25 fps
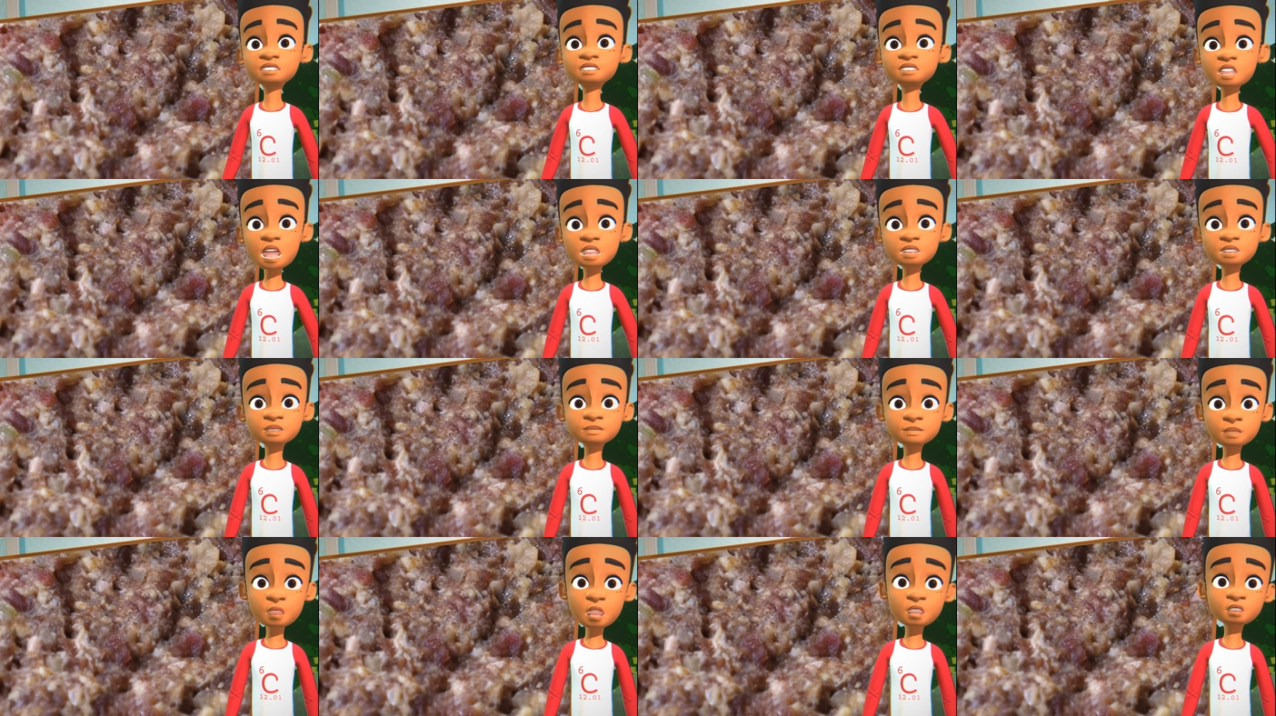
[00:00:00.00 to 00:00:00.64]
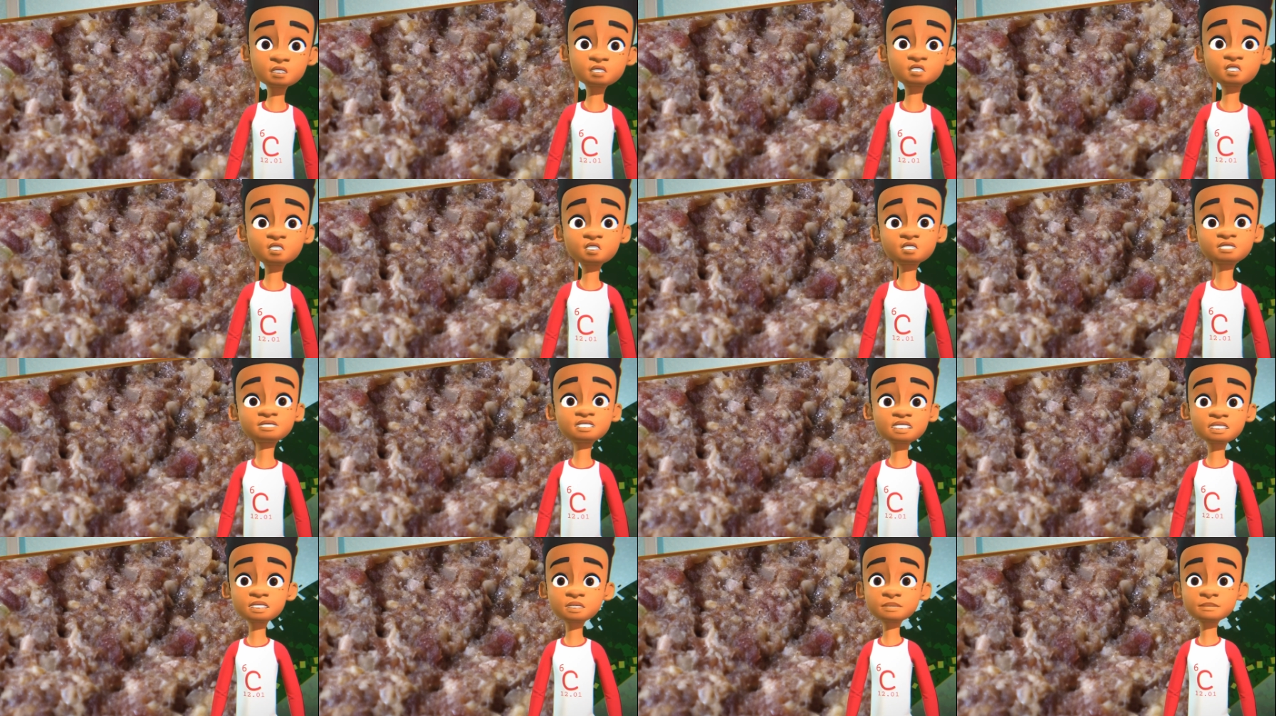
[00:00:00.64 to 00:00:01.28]
of the solid
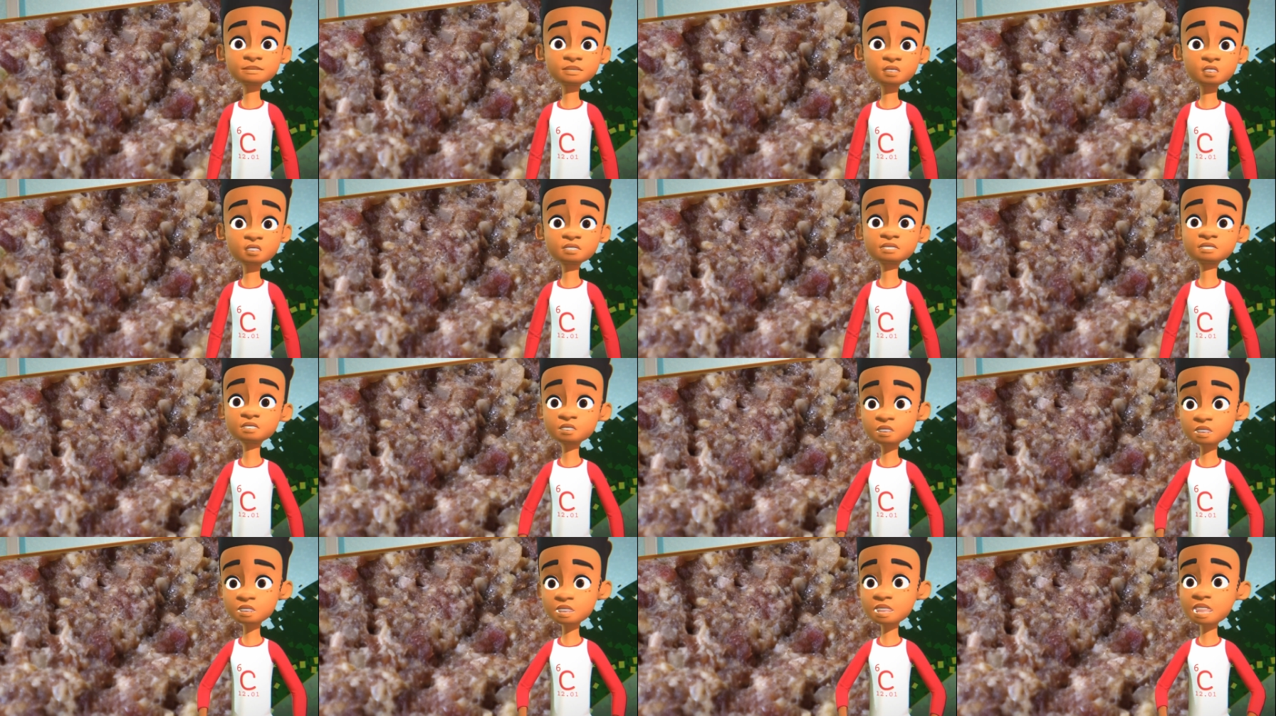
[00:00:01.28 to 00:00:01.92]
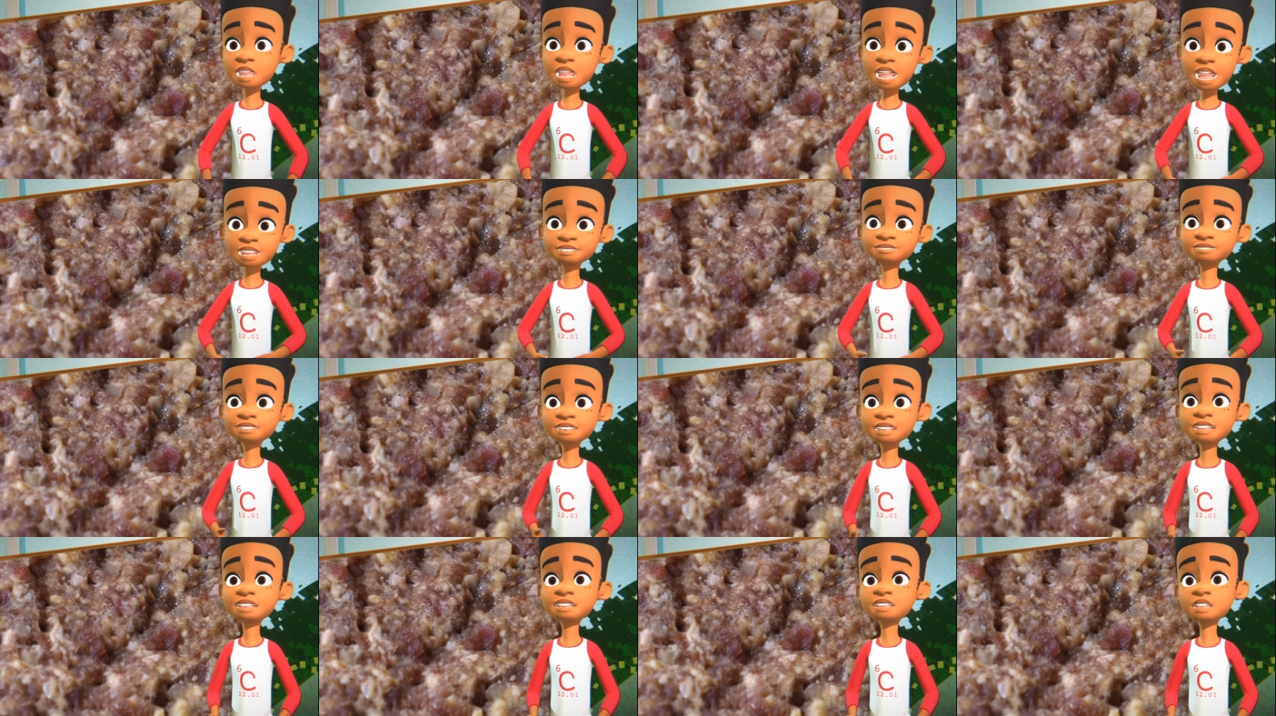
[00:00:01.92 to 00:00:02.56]
particles in the burger
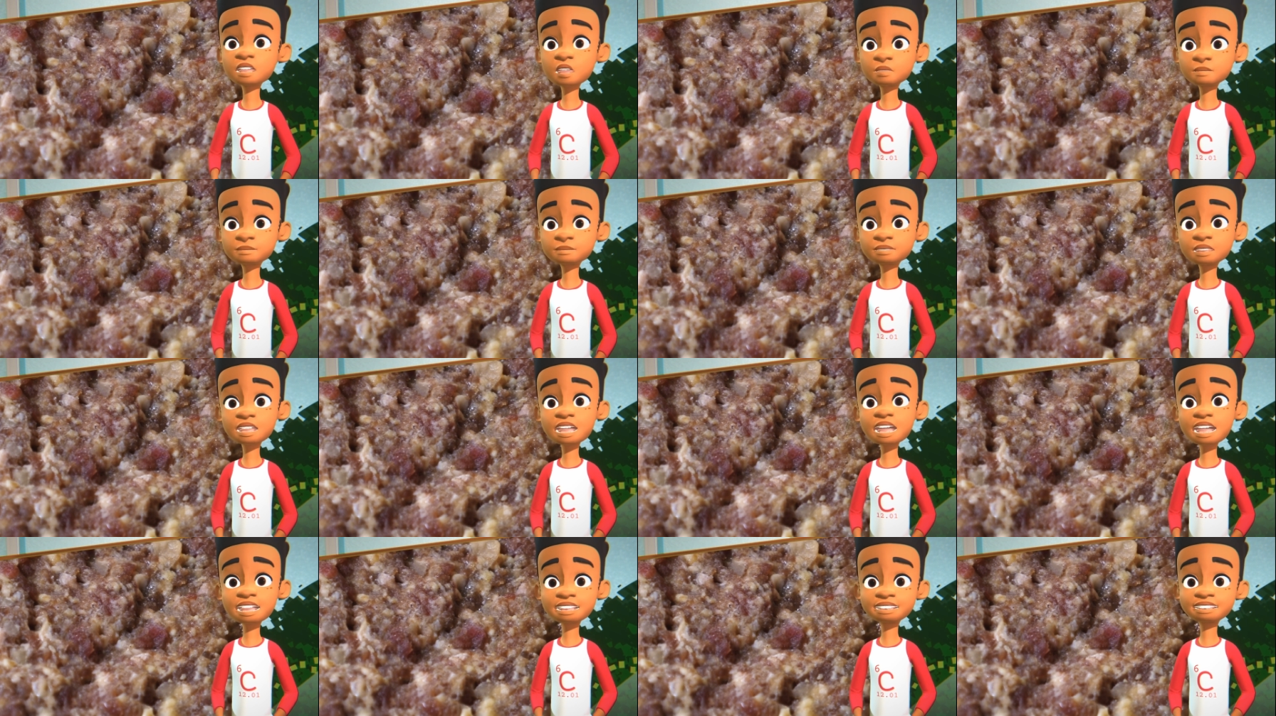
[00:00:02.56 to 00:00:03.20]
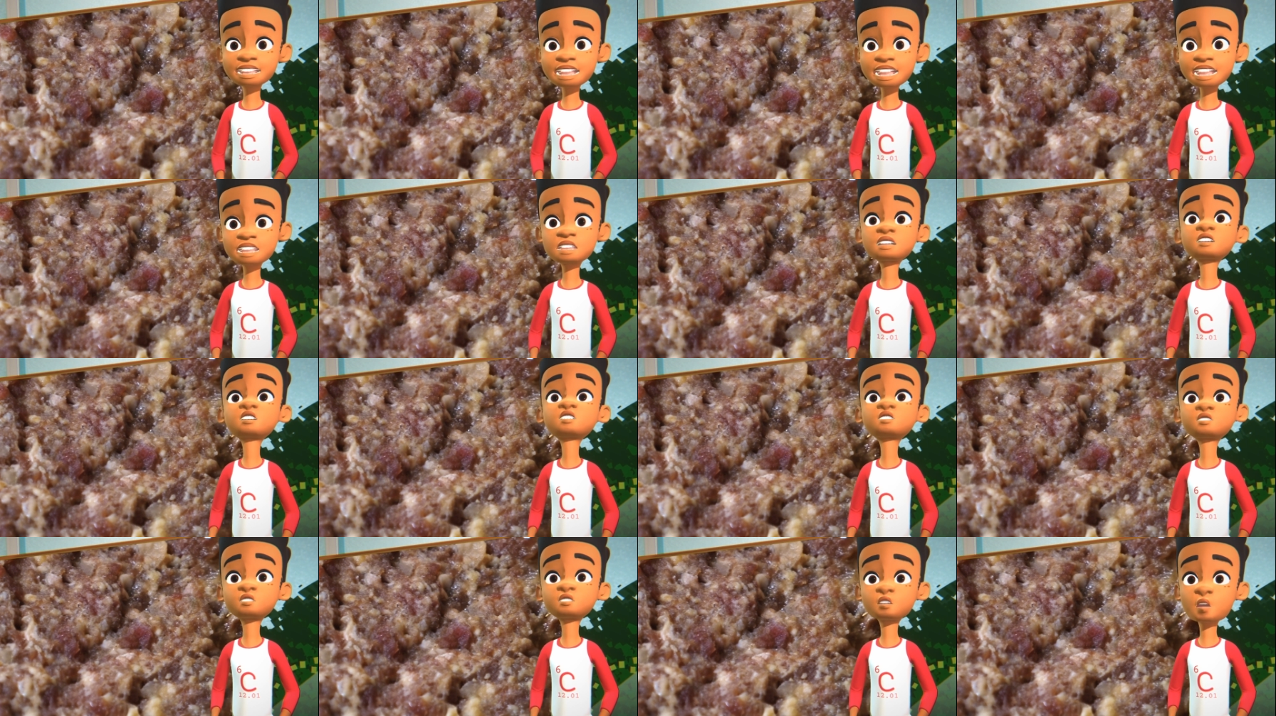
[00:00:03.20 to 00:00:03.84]
have heated up and
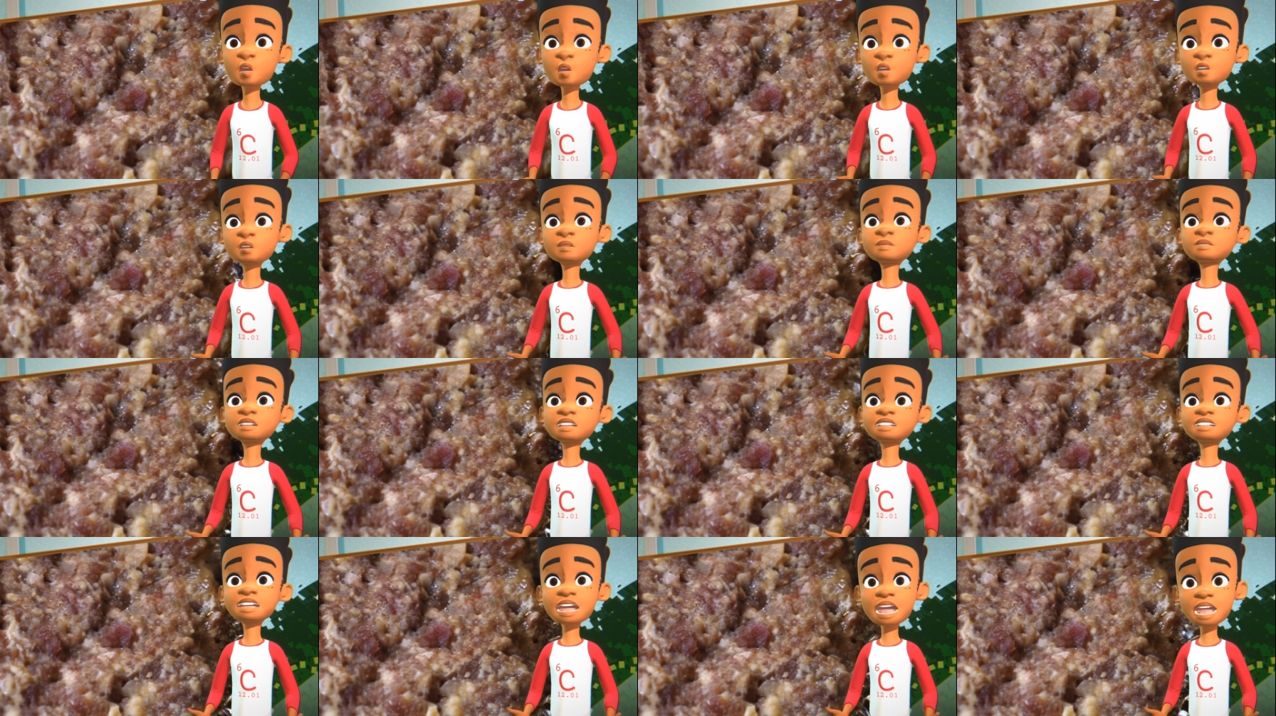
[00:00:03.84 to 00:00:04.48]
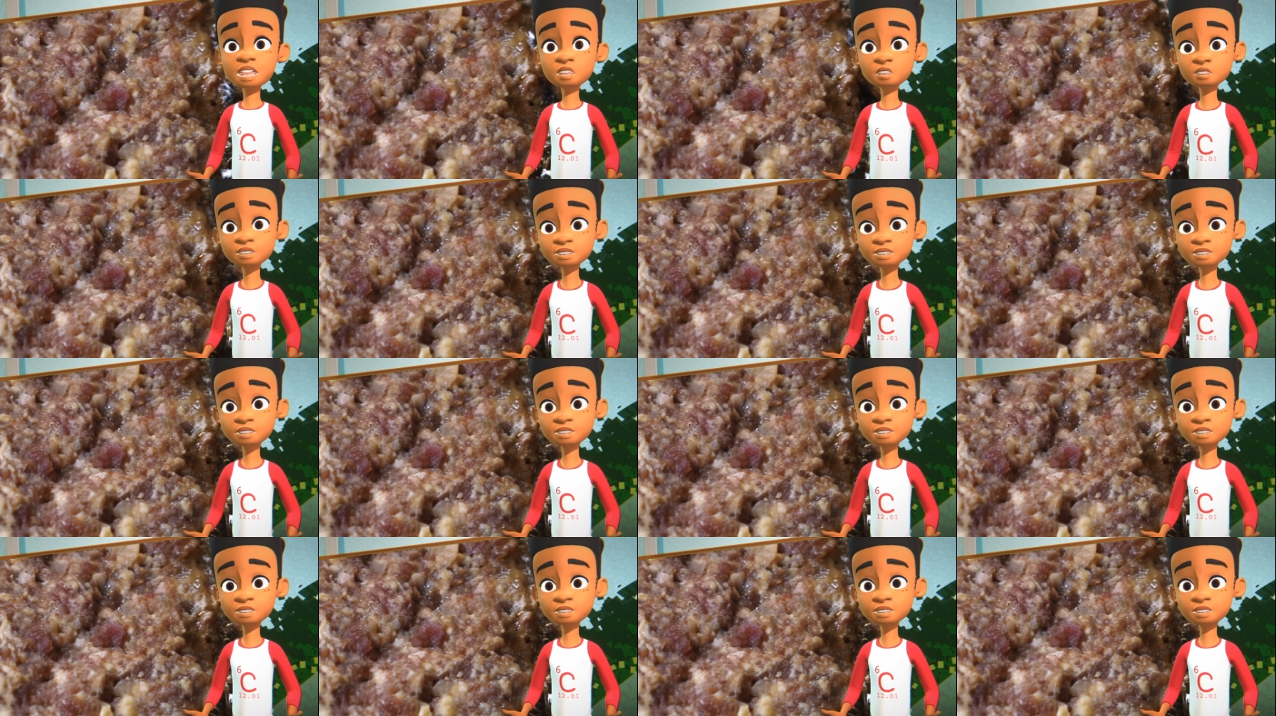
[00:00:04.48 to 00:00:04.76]
gained so much